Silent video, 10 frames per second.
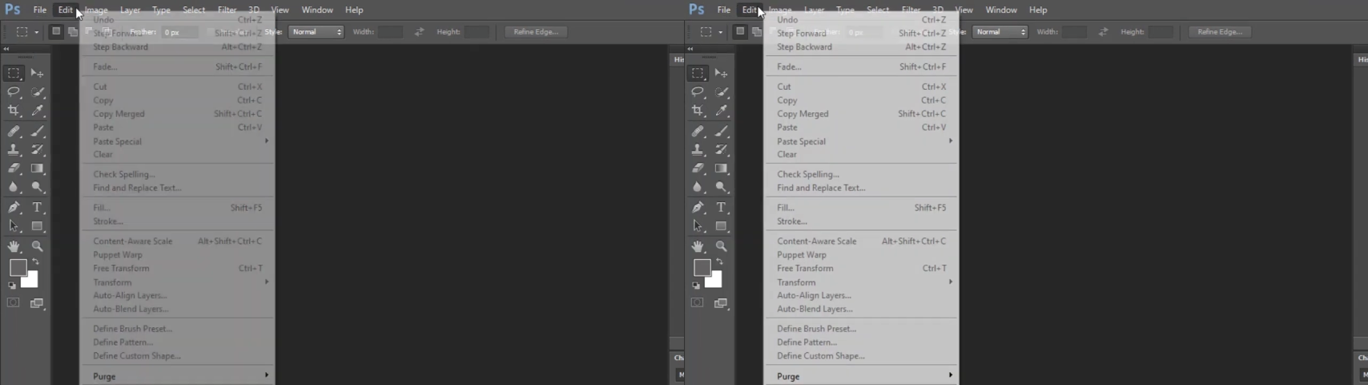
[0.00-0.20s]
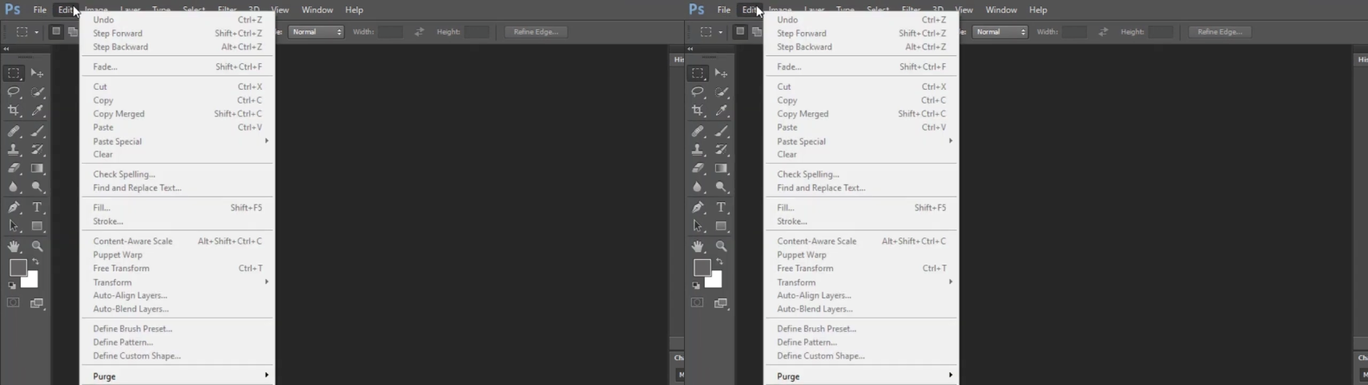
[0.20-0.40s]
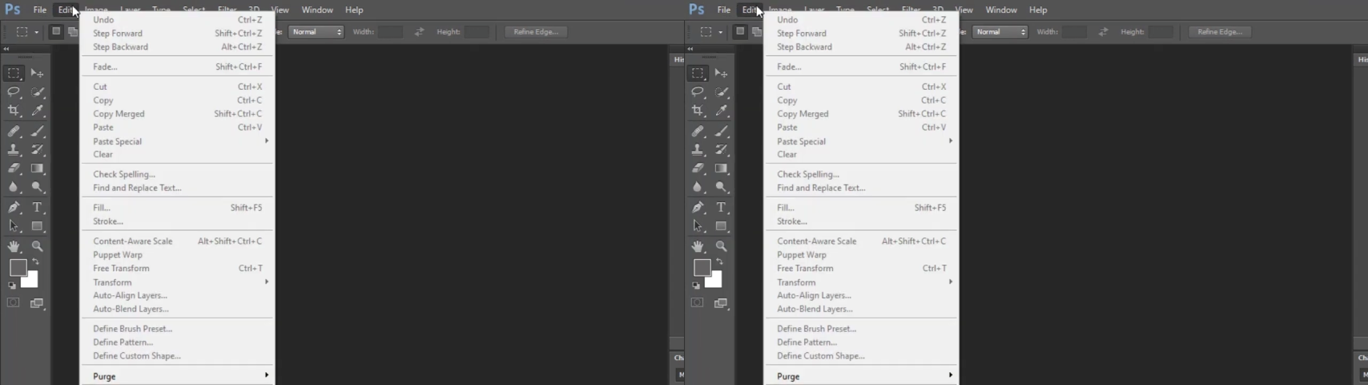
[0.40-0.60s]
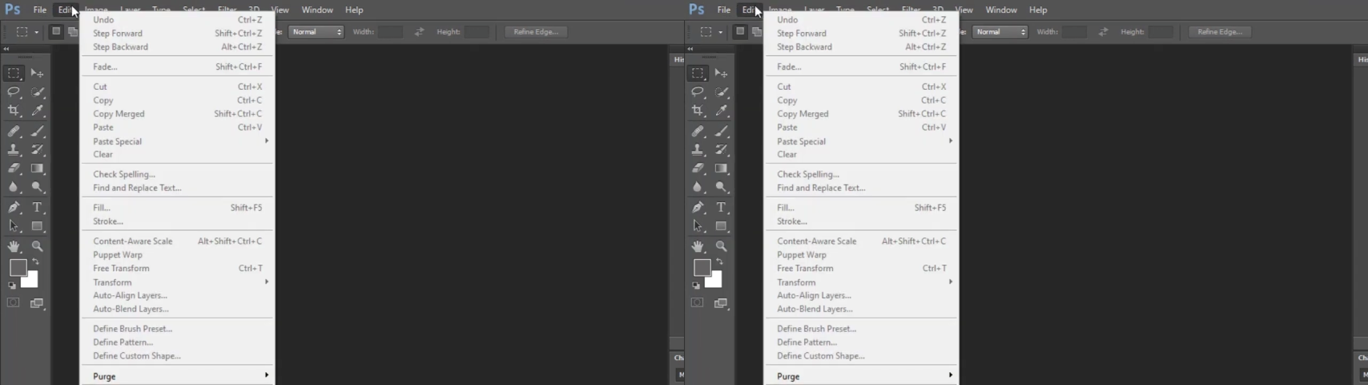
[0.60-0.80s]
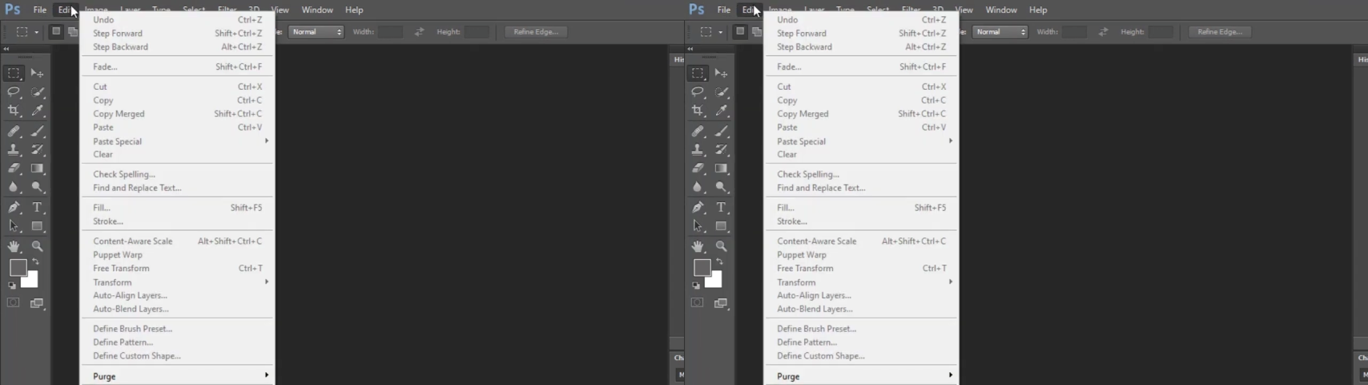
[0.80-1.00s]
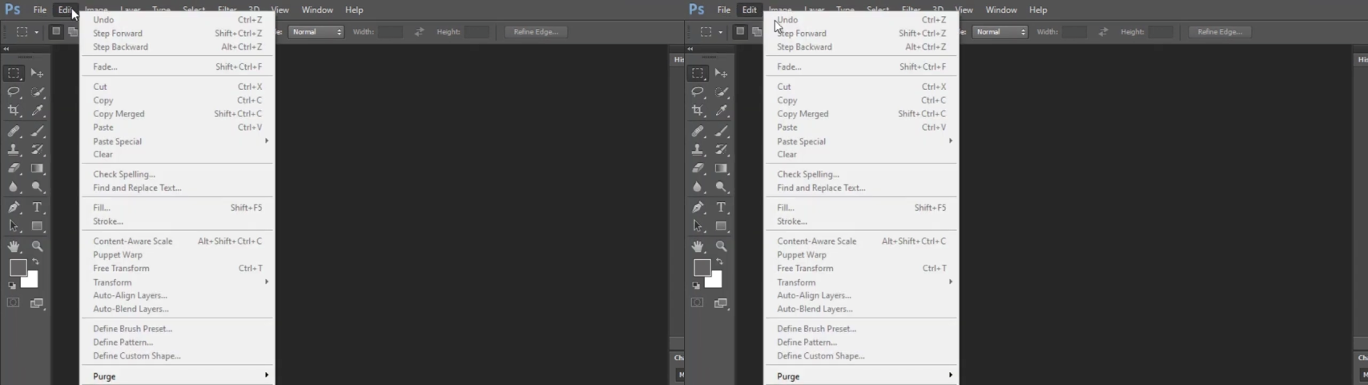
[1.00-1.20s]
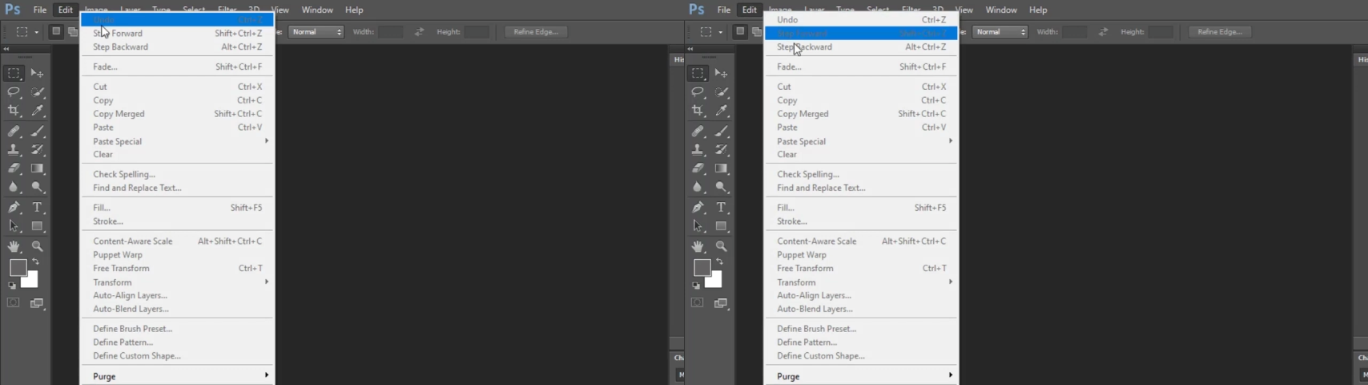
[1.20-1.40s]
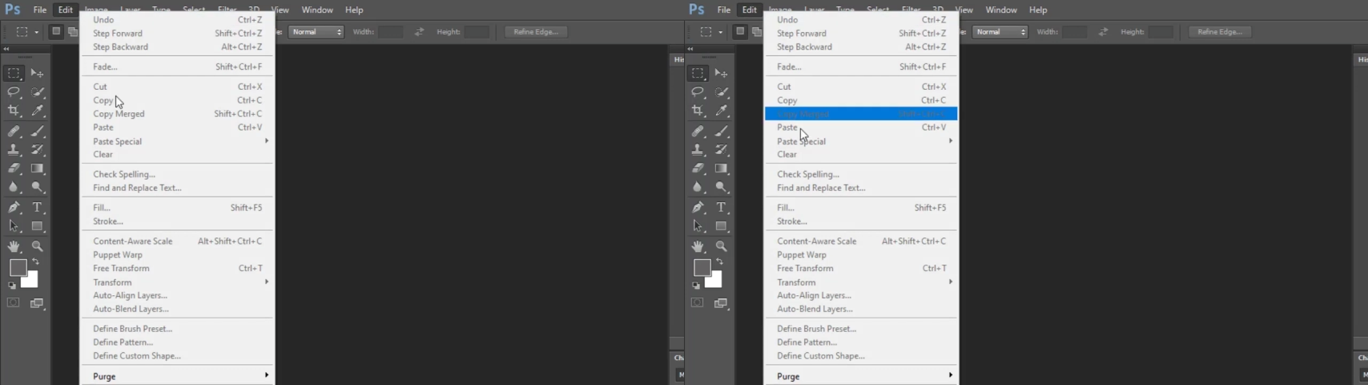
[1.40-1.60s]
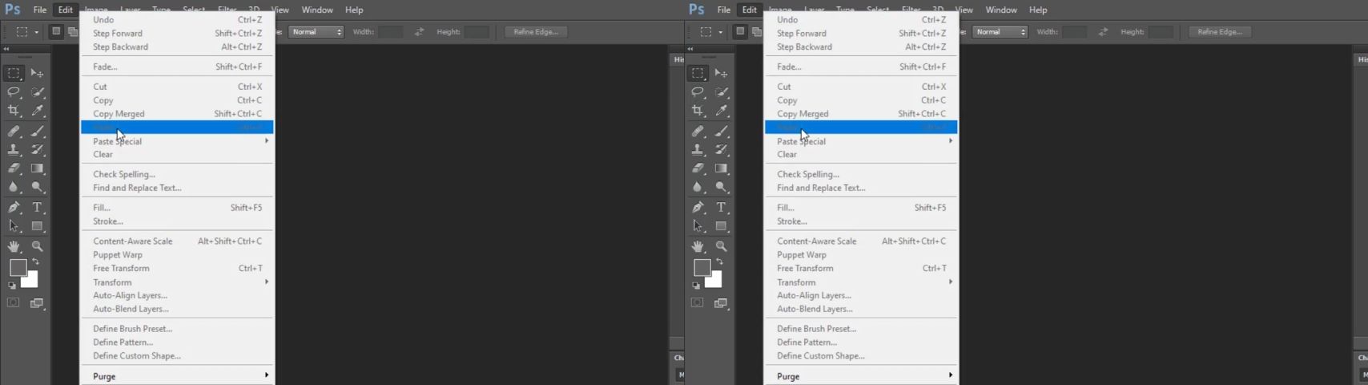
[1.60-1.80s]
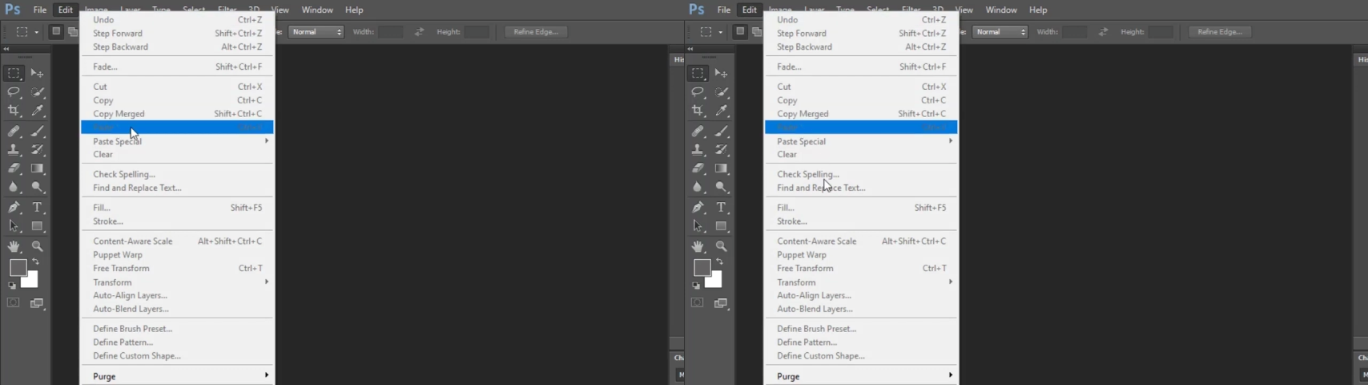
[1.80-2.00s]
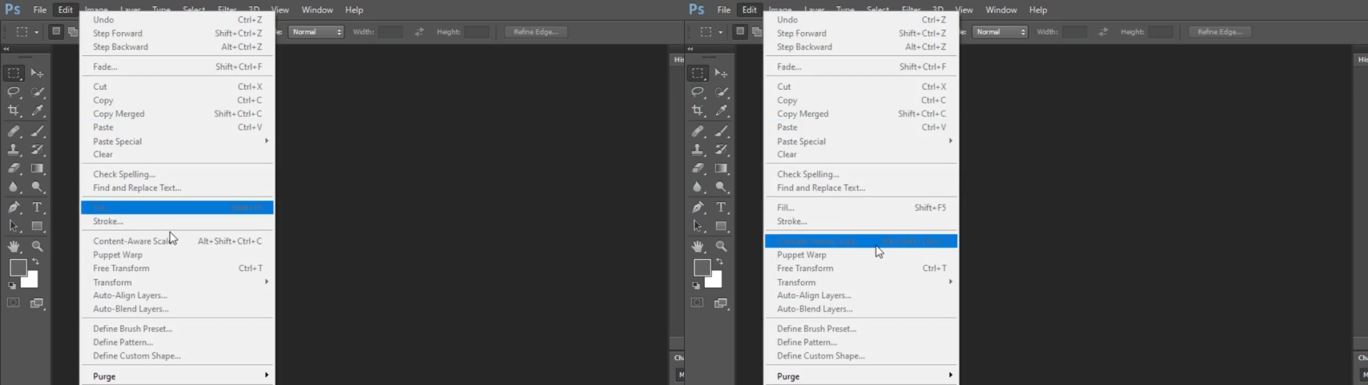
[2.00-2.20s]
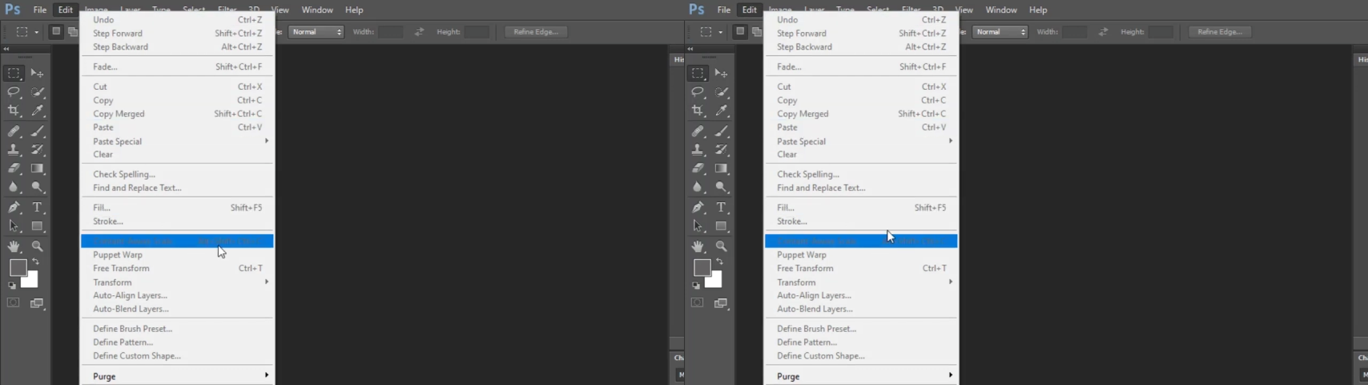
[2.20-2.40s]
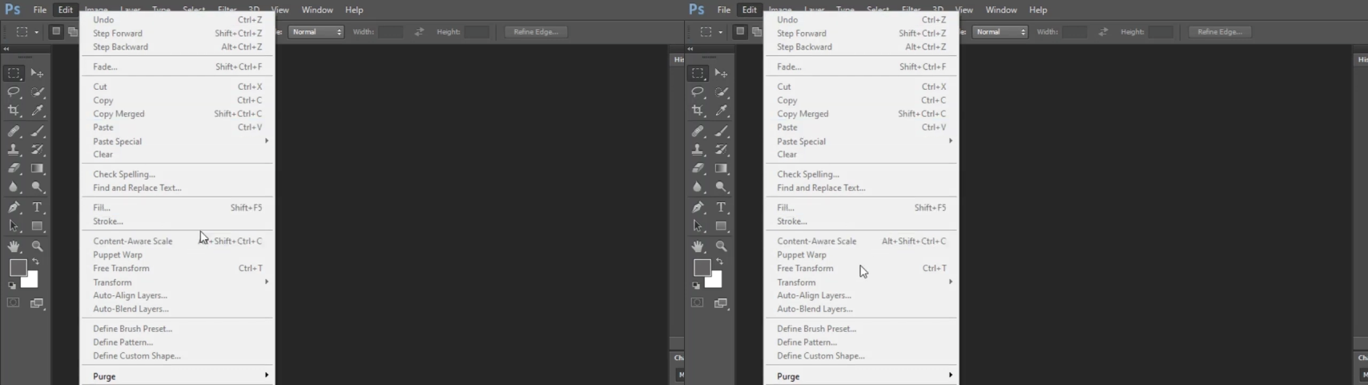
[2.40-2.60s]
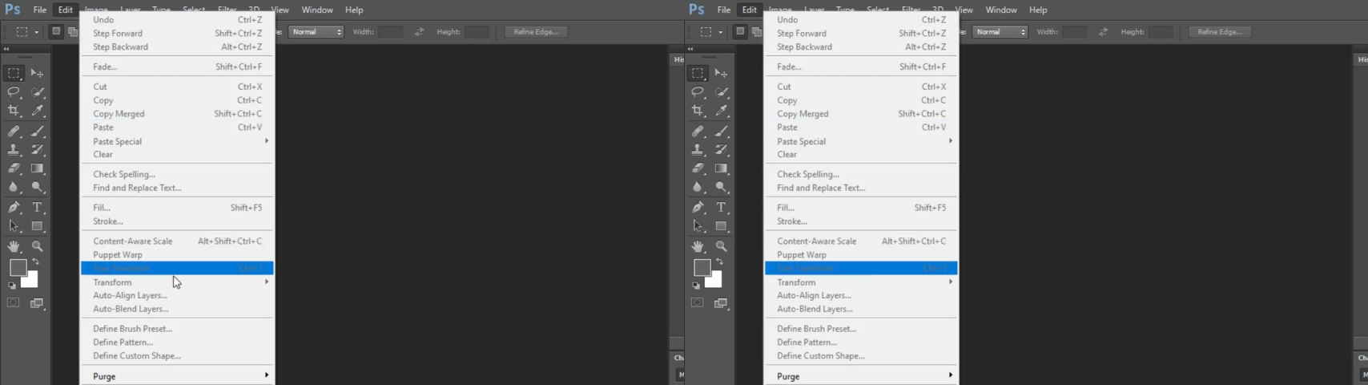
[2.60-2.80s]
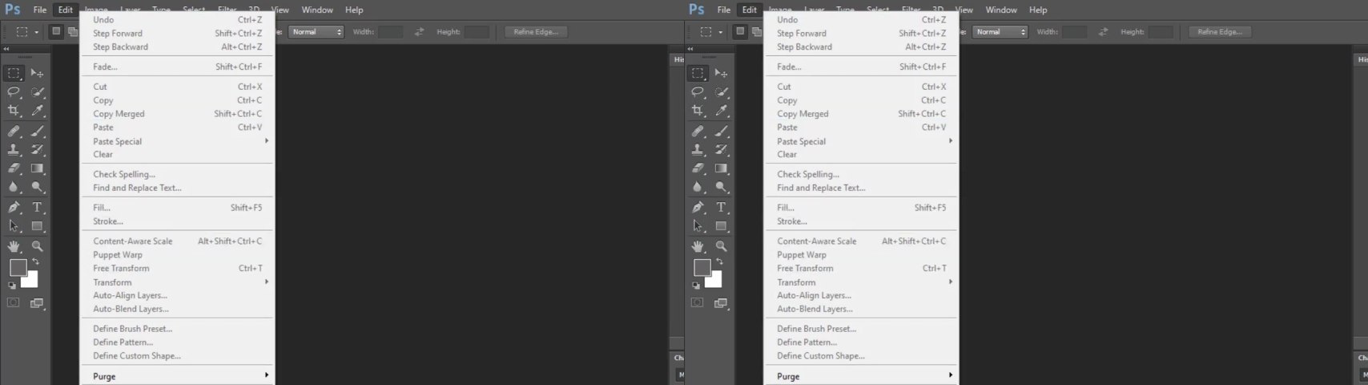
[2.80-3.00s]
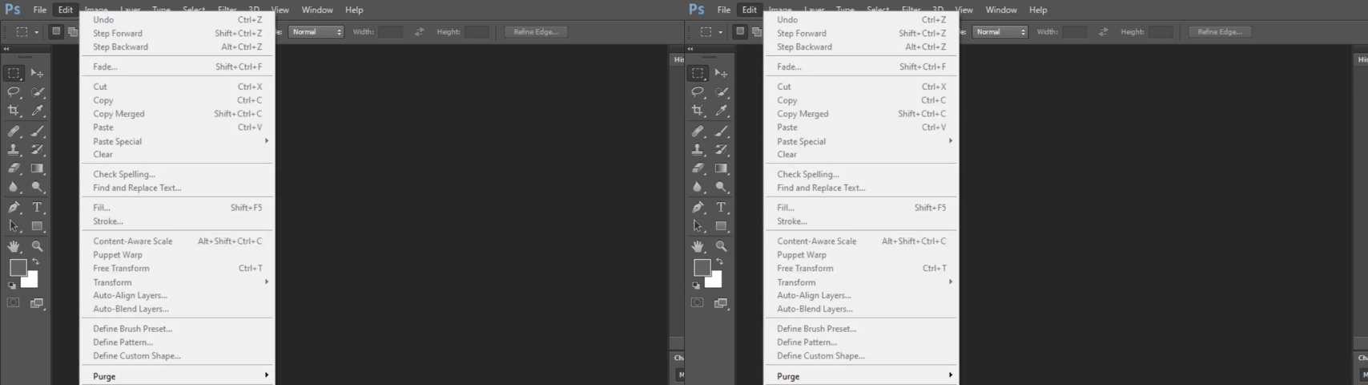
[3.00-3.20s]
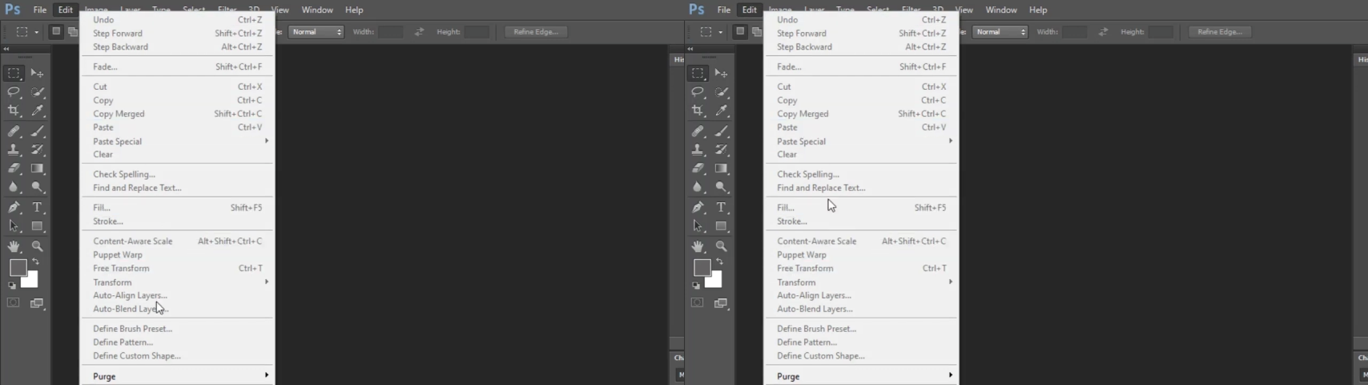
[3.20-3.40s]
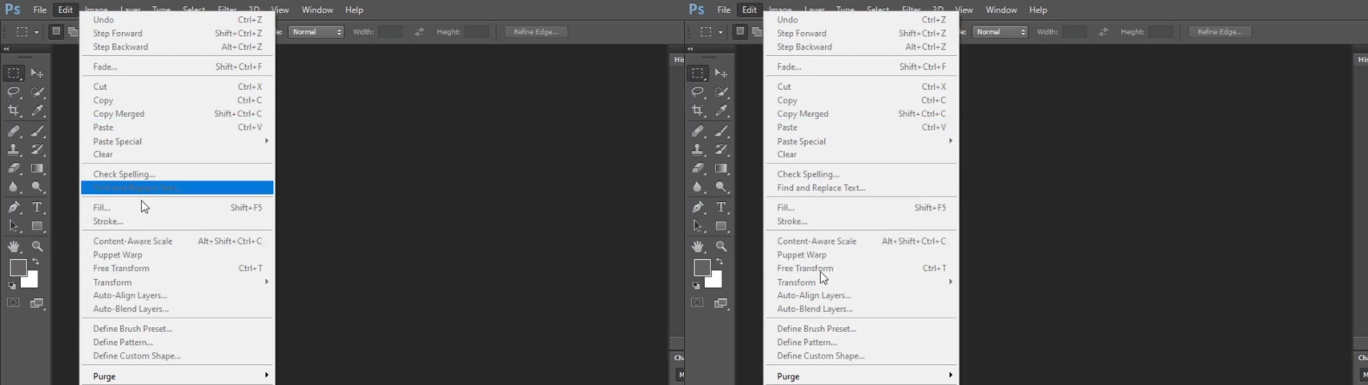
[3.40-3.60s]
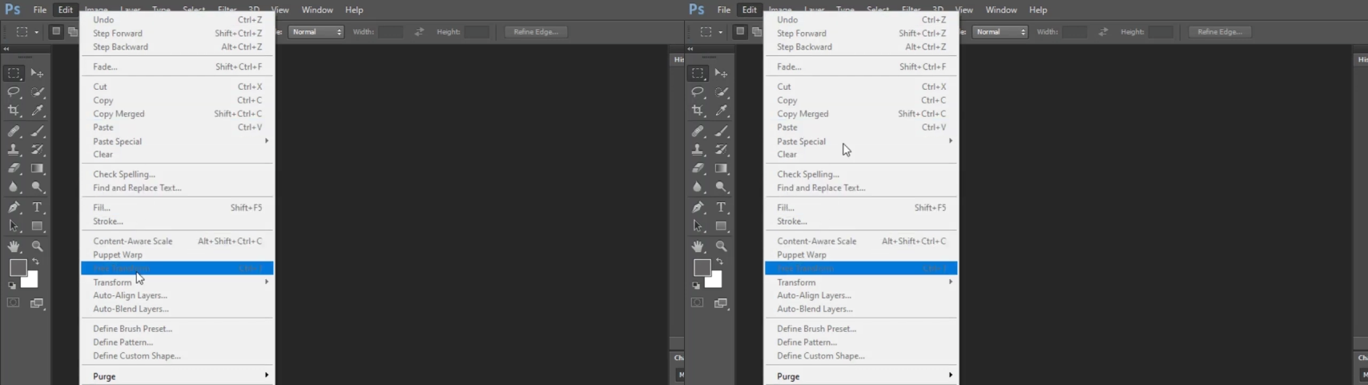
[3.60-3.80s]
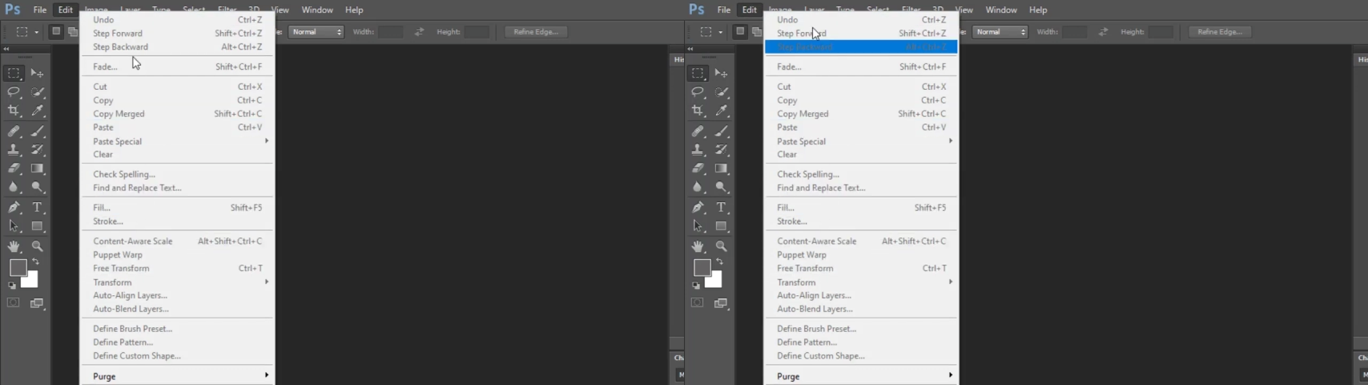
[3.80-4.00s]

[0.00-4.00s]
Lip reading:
No face is visible, so there are no lips to read.